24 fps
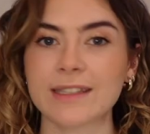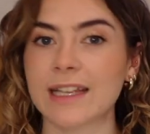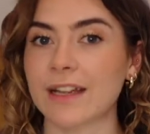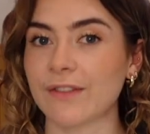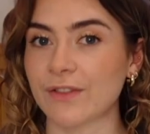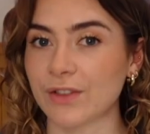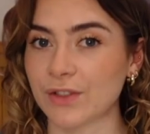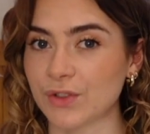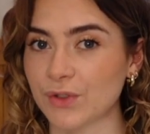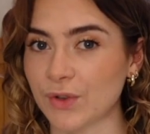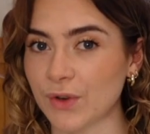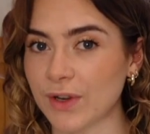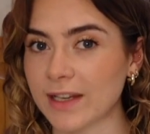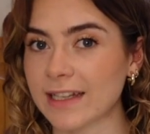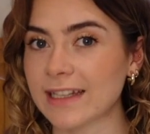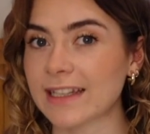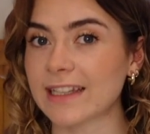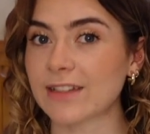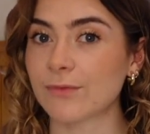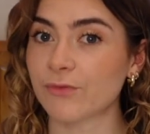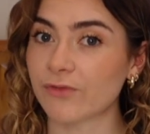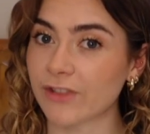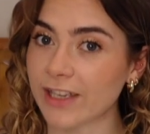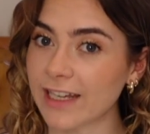that have enjoyed
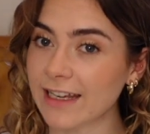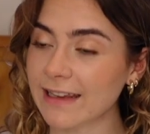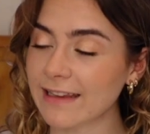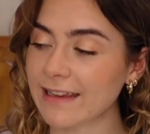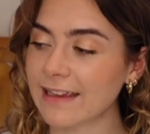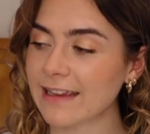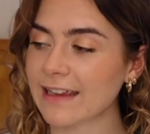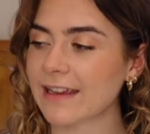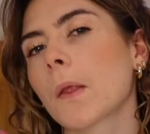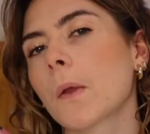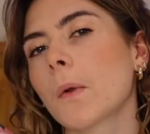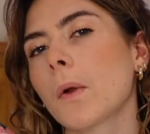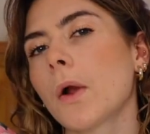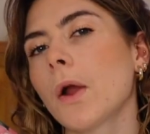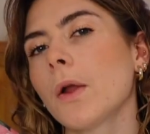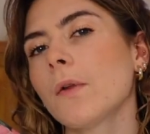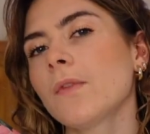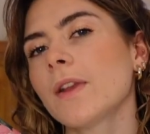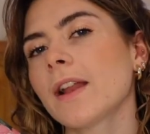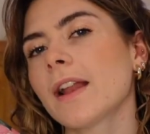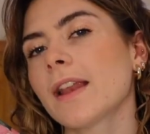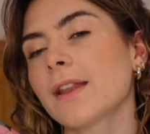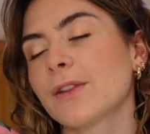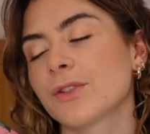reading it.
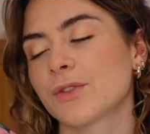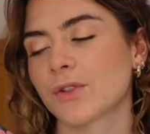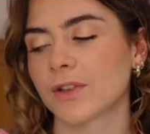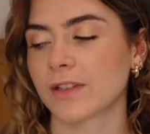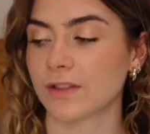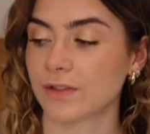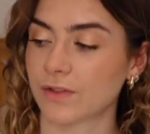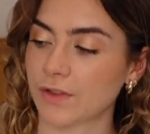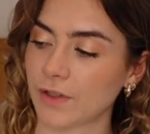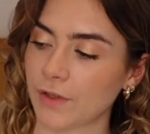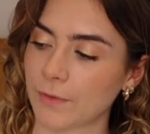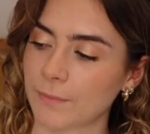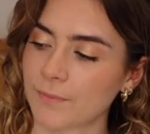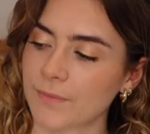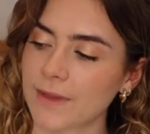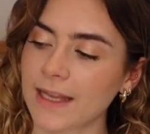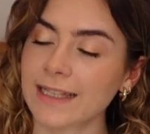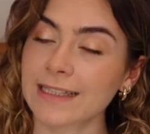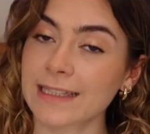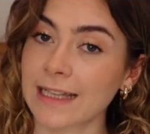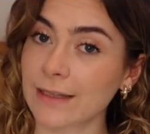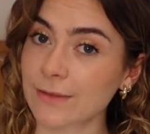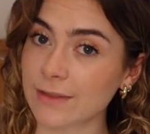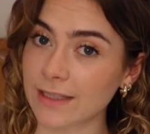Hopefully I'll enjoy this too.
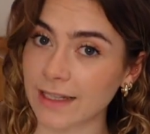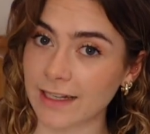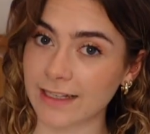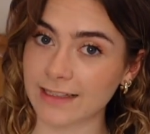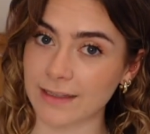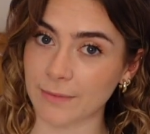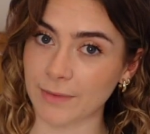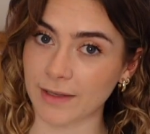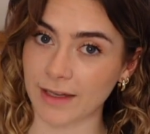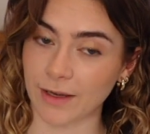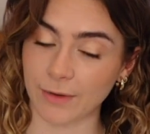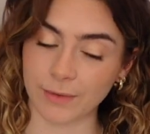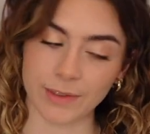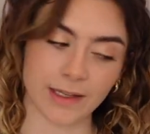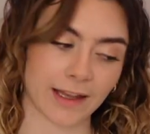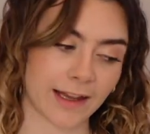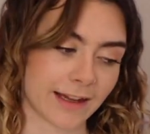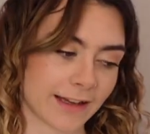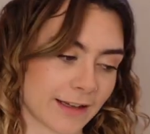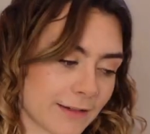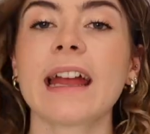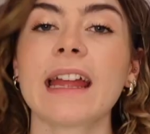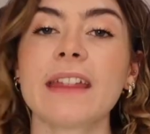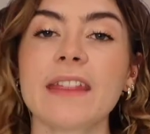It sounds like it's something I would
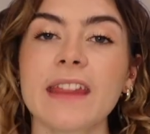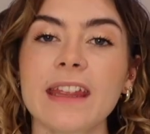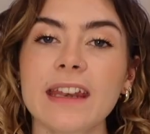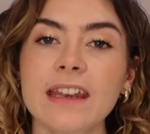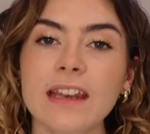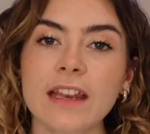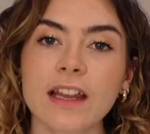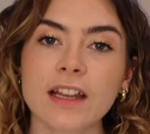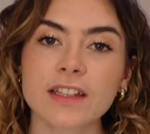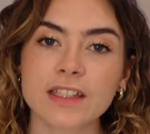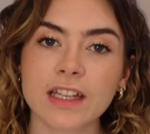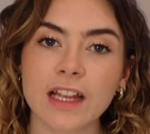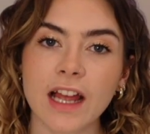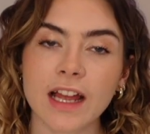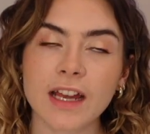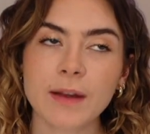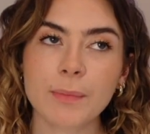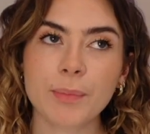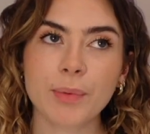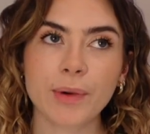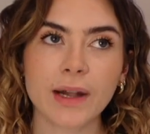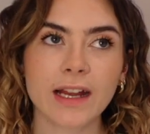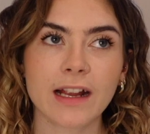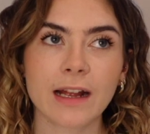like. And then to kind
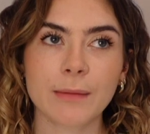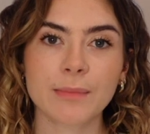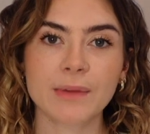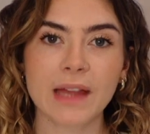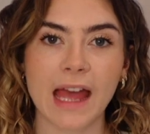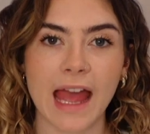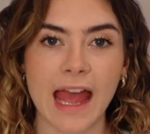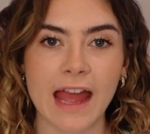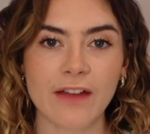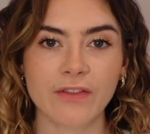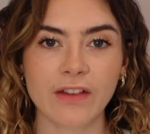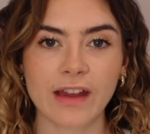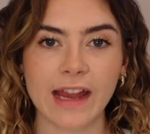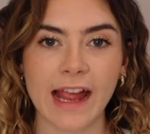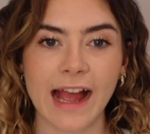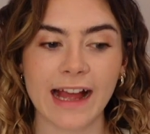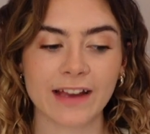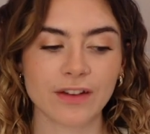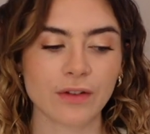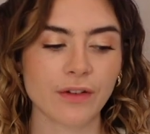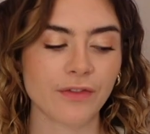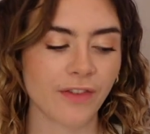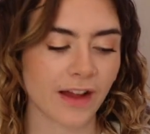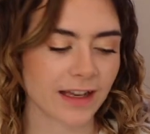of break up the heavy
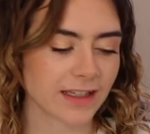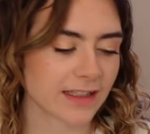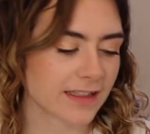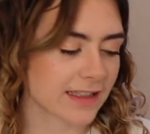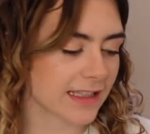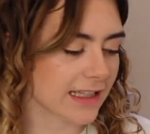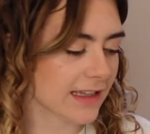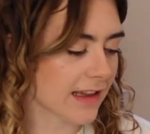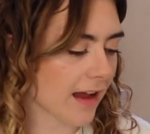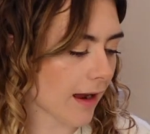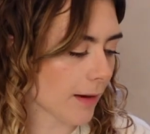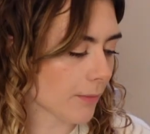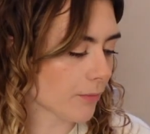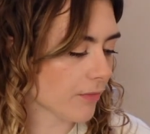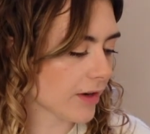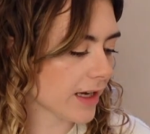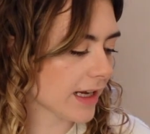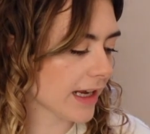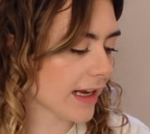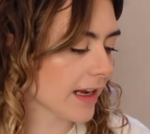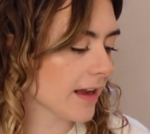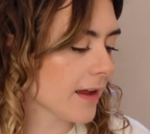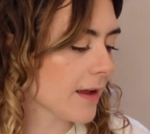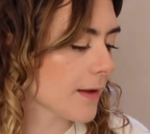adult fantasy that I'm
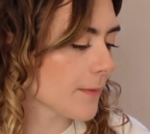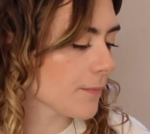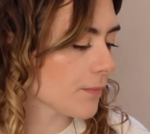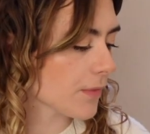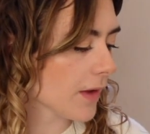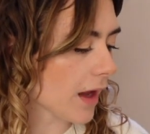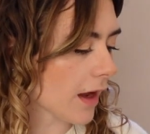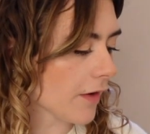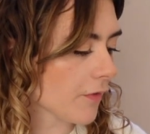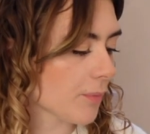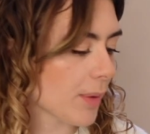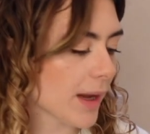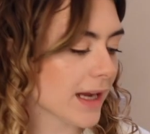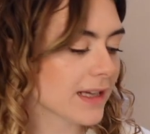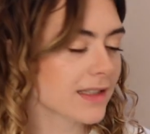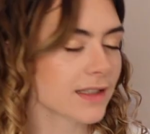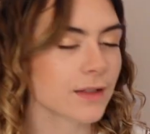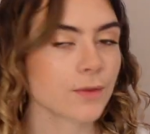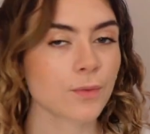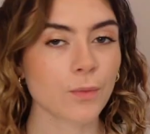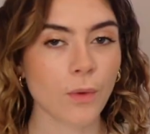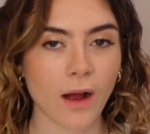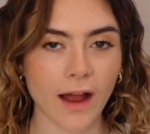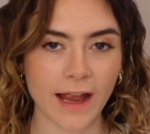reading, I've picked a
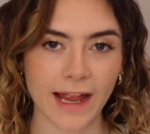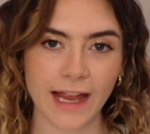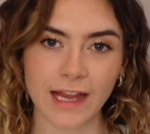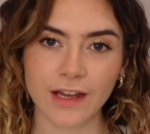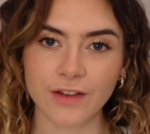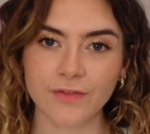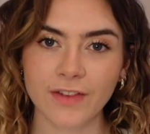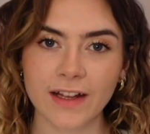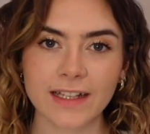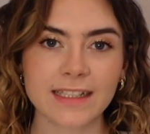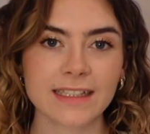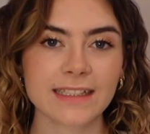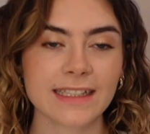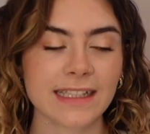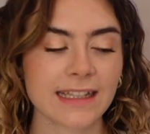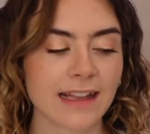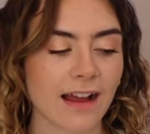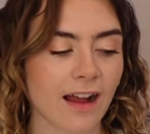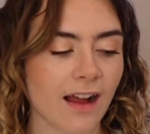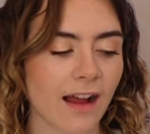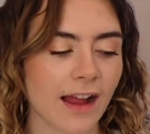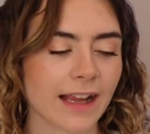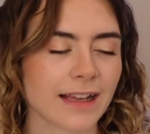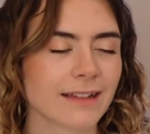YA fantasy
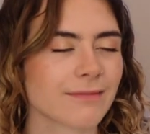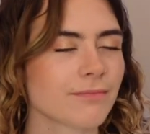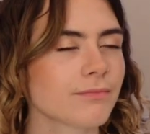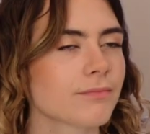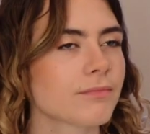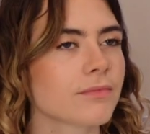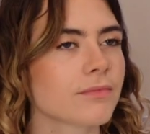that I